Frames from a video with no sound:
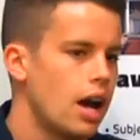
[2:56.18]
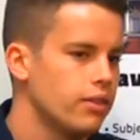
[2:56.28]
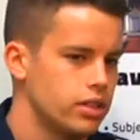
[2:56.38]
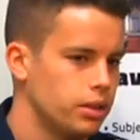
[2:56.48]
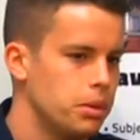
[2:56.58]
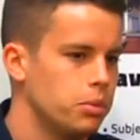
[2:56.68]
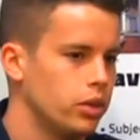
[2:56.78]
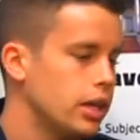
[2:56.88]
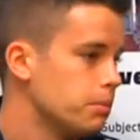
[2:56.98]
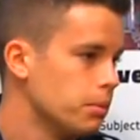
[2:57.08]
obviously people
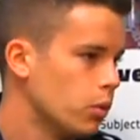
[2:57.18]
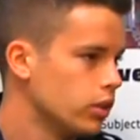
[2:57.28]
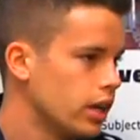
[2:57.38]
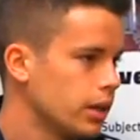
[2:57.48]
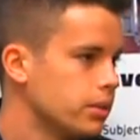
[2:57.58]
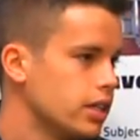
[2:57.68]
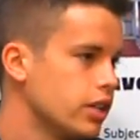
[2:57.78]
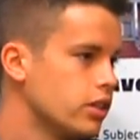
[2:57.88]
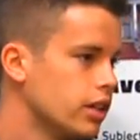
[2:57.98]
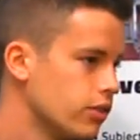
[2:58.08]
keep important
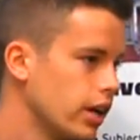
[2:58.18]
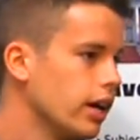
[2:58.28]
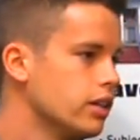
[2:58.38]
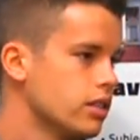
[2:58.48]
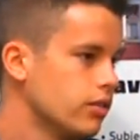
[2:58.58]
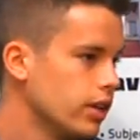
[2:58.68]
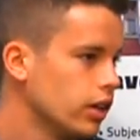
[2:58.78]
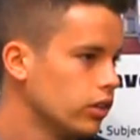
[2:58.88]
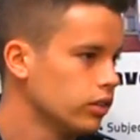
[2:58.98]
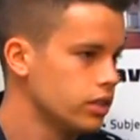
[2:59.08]
documentation in different areas of the
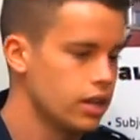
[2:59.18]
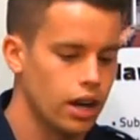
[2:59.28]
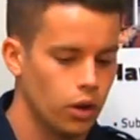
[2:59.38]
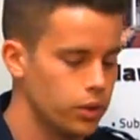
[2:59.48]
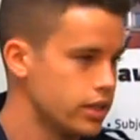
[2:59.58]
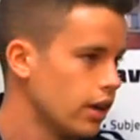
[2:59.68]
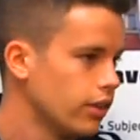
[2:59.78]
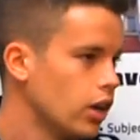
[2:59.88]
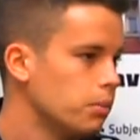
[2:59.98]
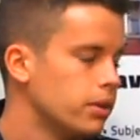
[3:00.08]
vehicle. It's not always out in
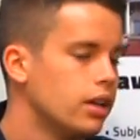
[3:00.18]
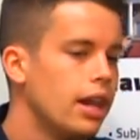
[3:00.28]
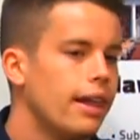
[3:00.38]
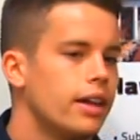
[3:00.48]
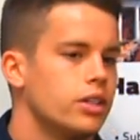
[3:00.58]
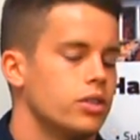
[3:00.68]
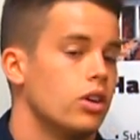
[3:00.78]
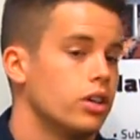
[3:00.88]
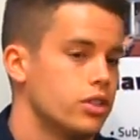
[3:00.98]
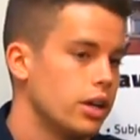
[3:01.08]
the open. So as
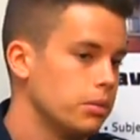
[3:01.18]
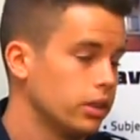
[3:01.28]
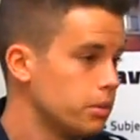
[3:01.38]
long as they're able to